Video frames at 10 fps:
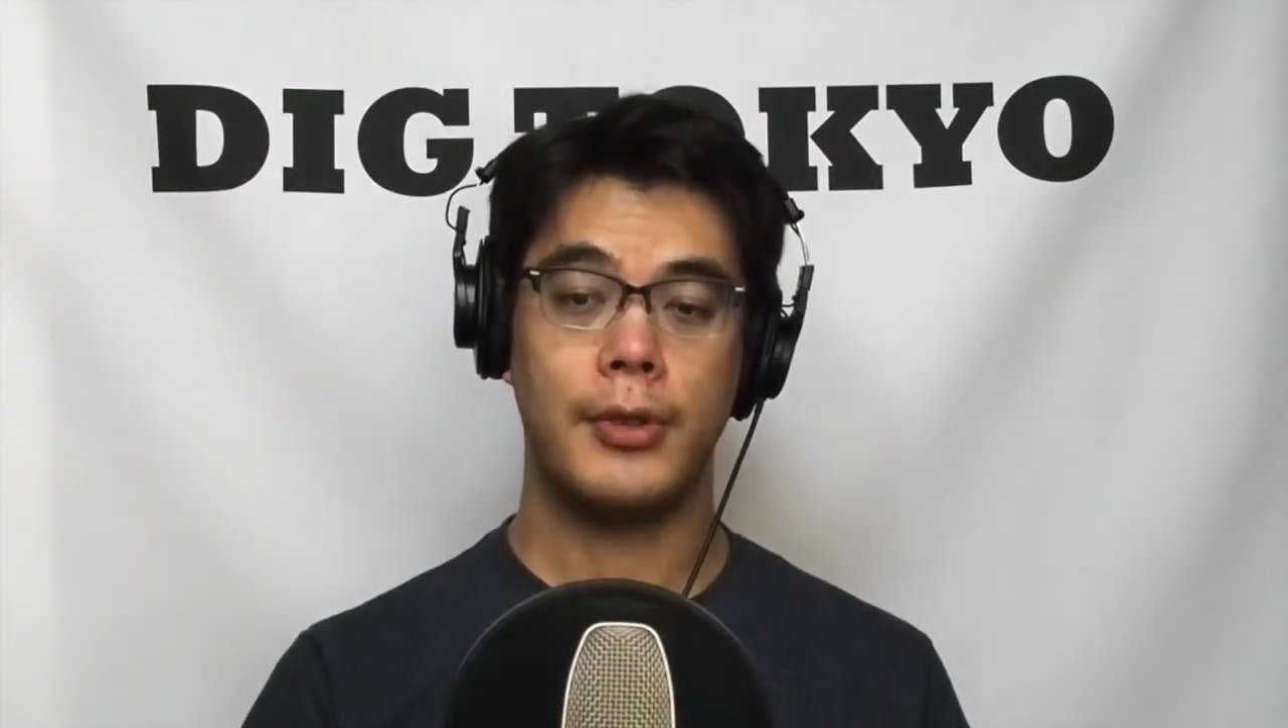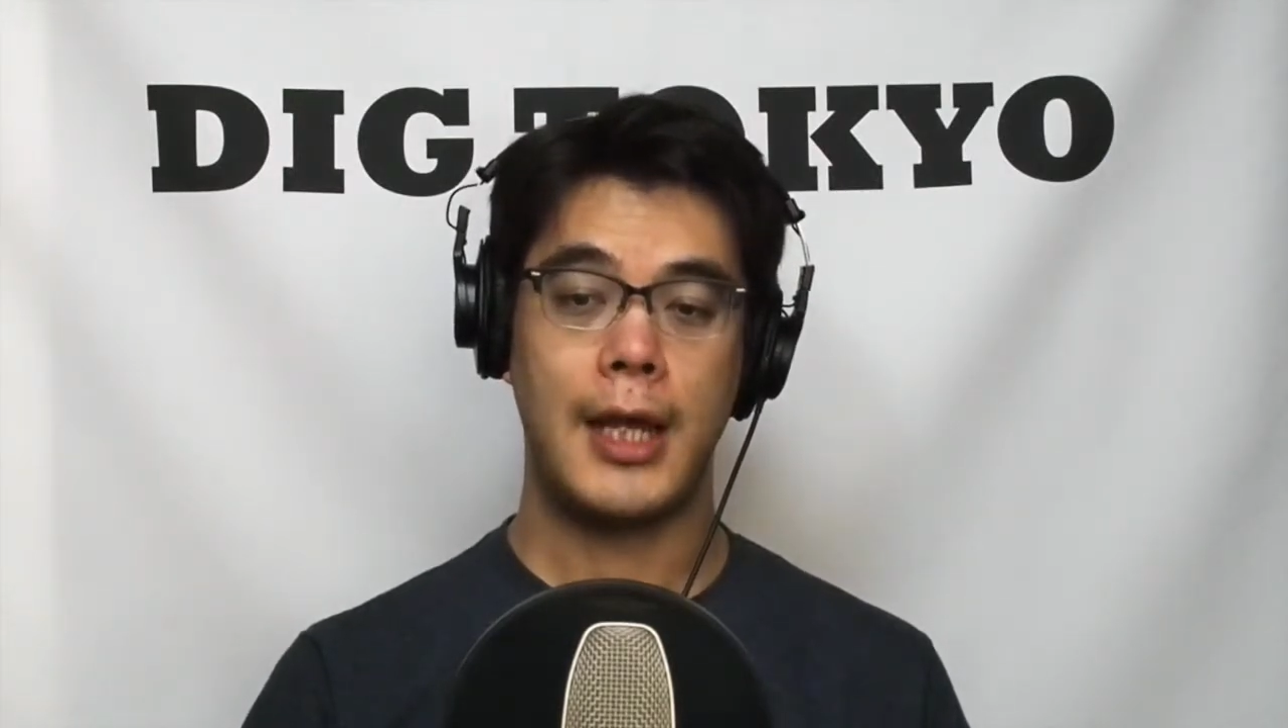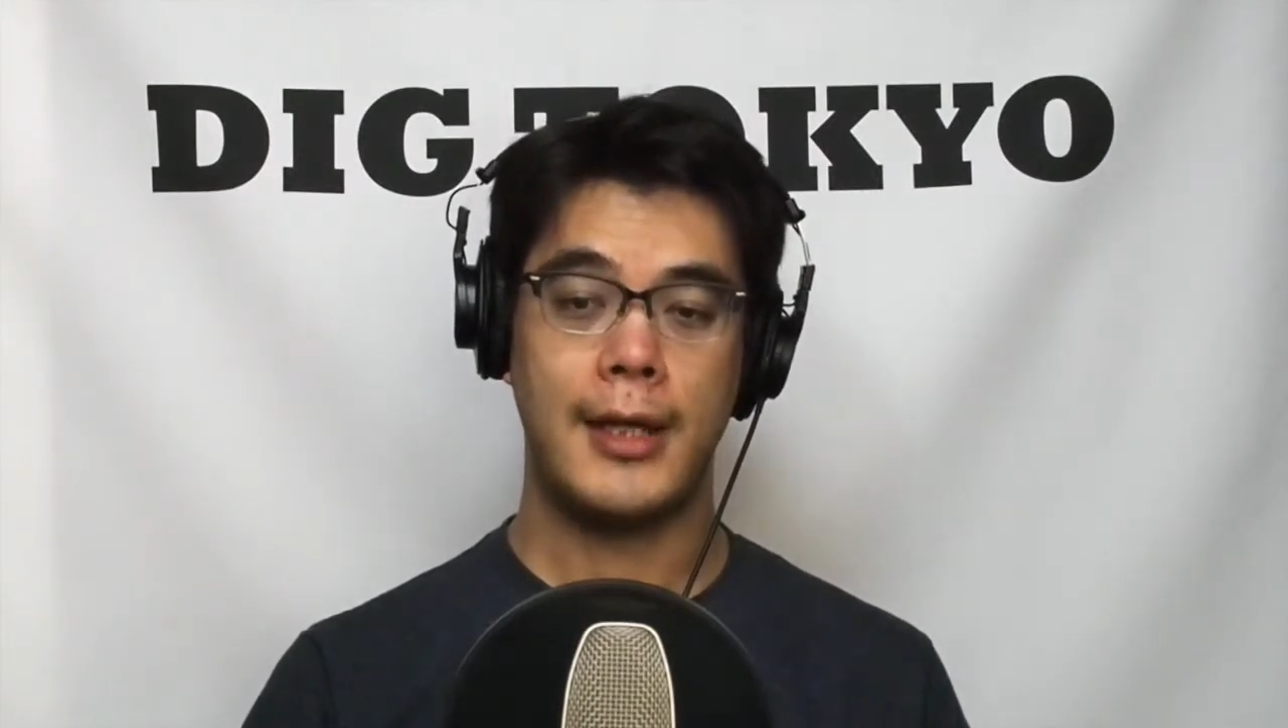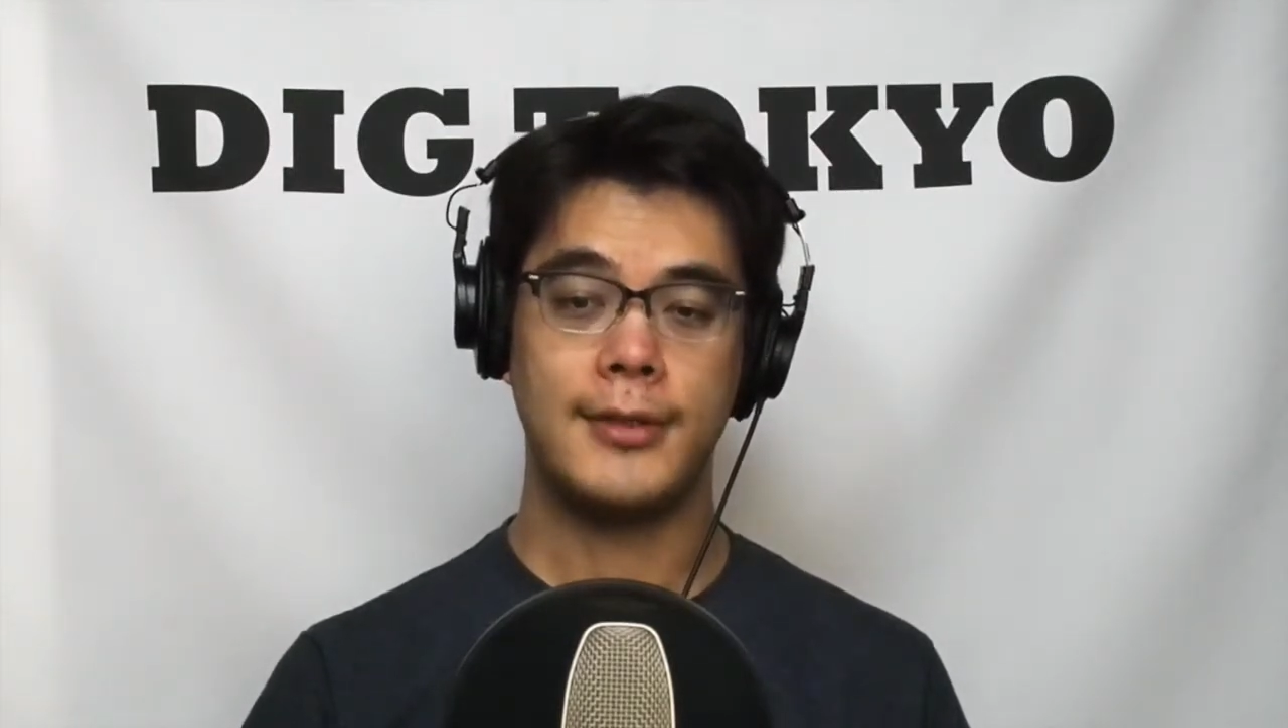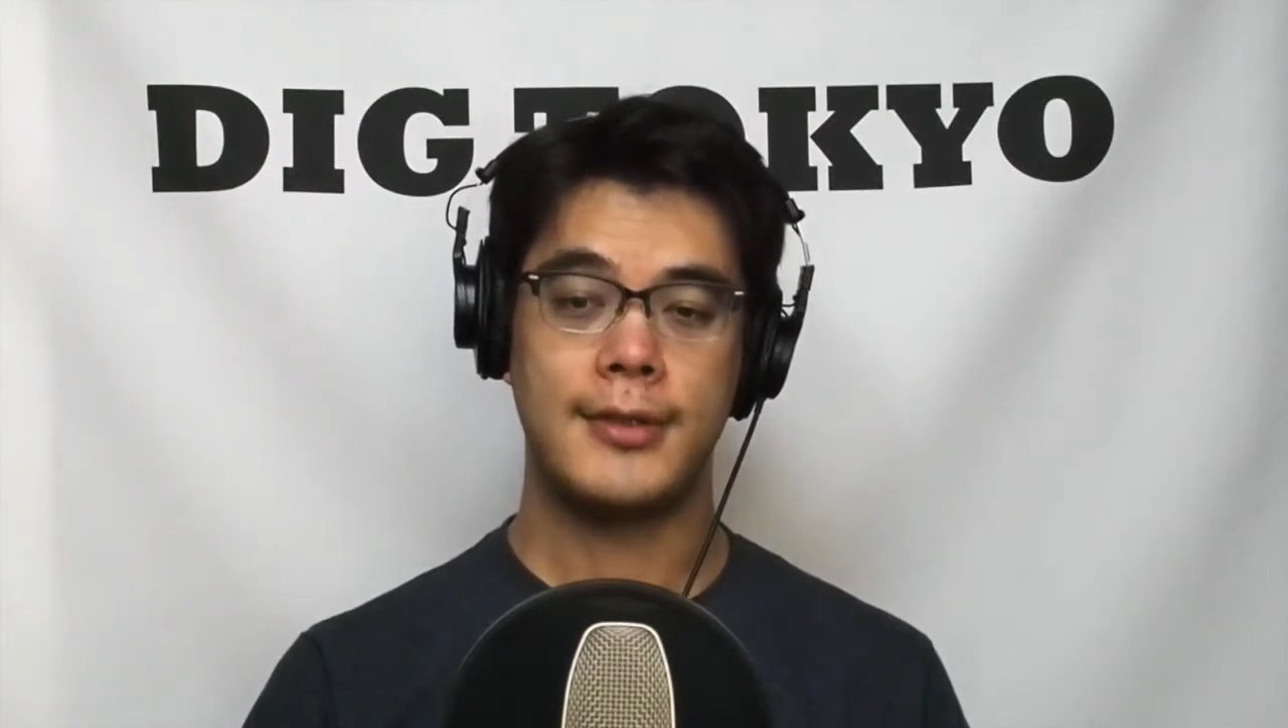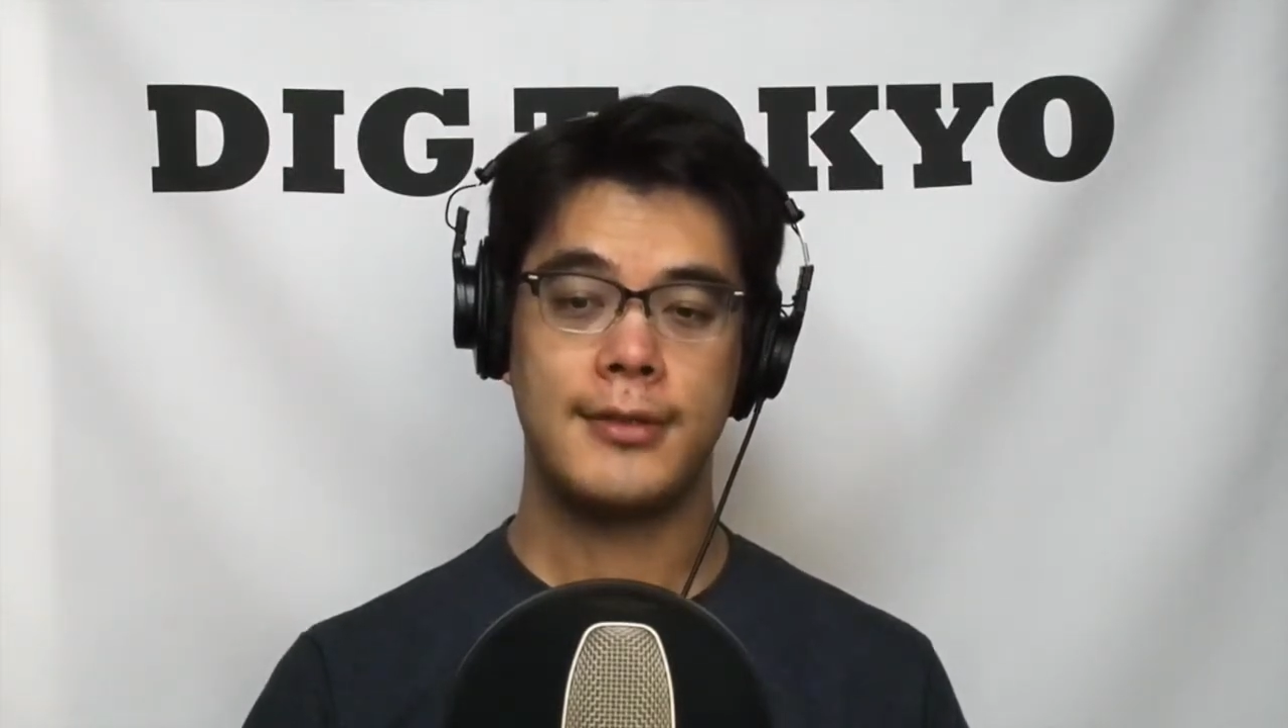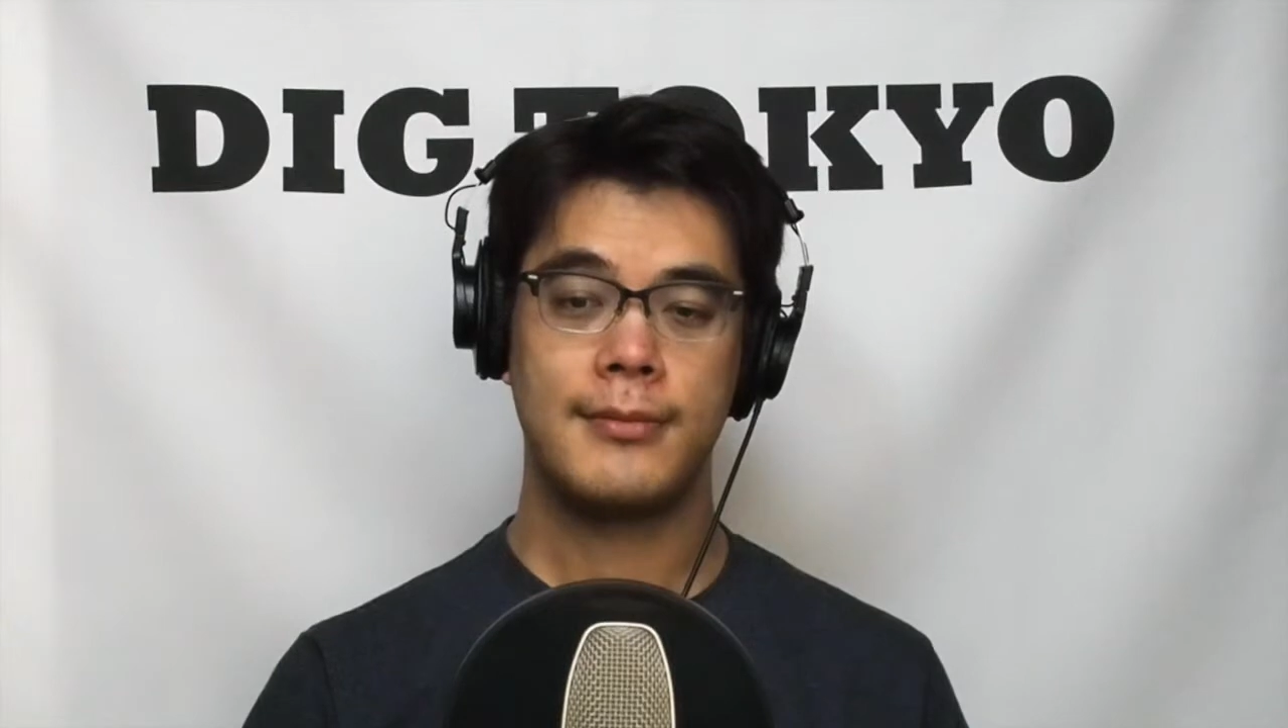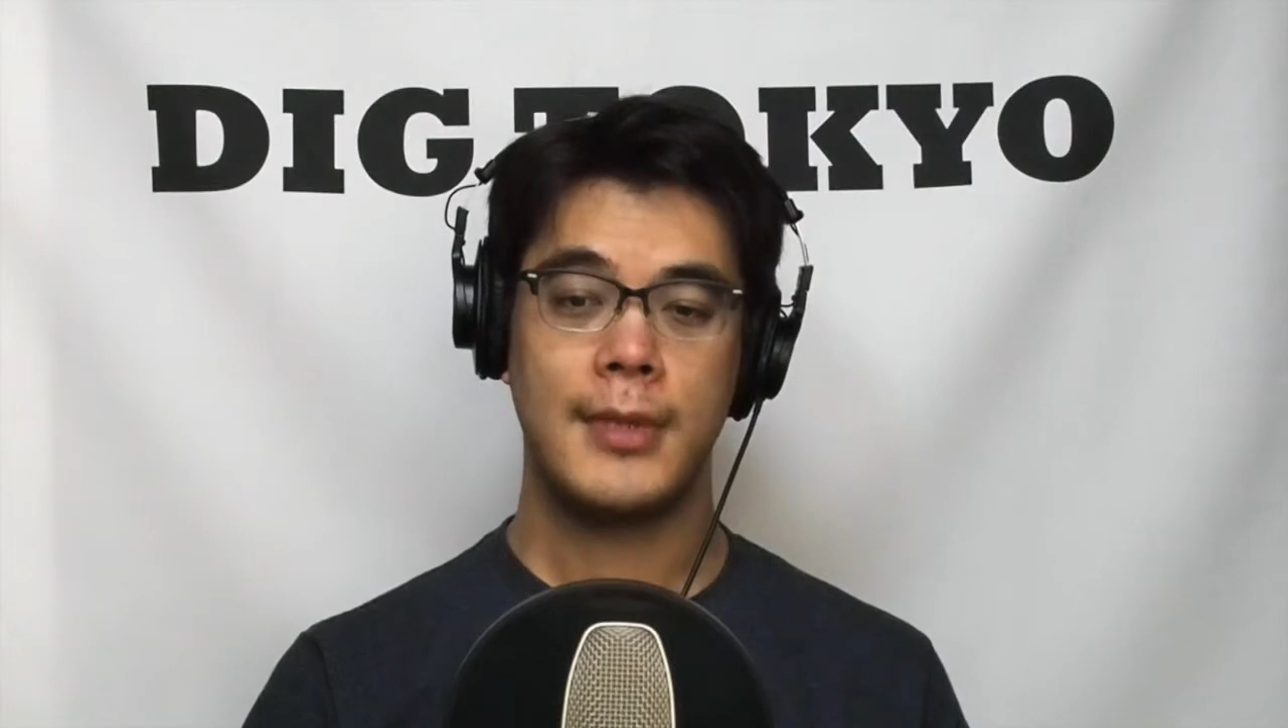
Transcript: lands,